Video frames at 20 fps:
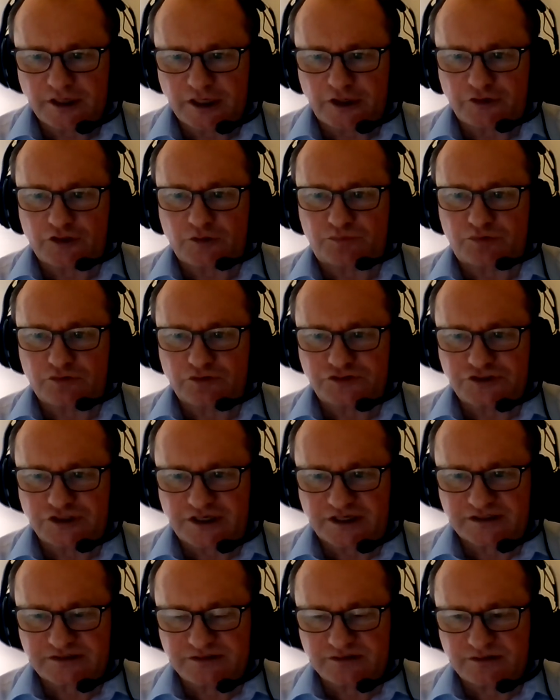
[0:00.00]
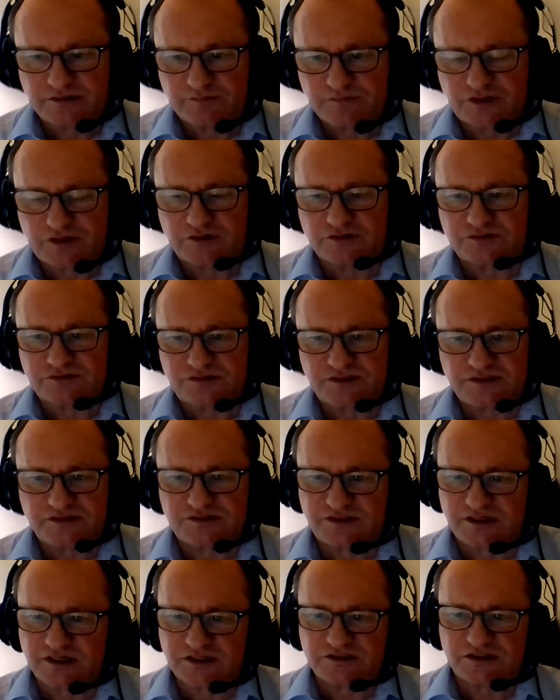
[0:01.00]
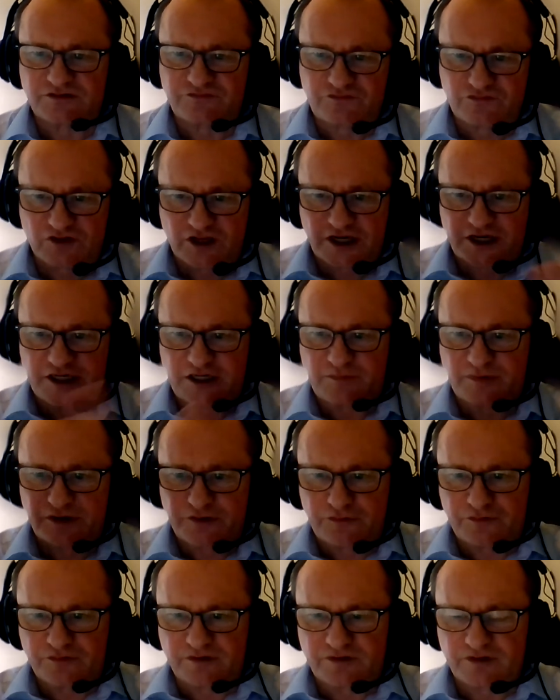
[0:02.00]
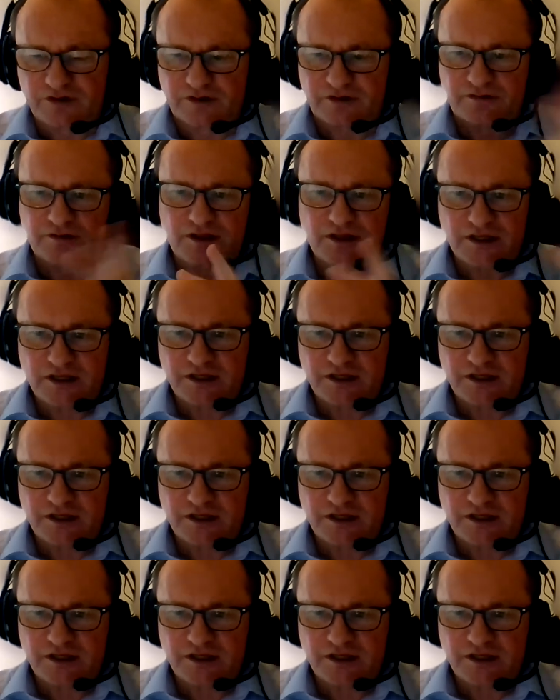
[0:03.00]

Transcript: out of the project, because these things are flying about there,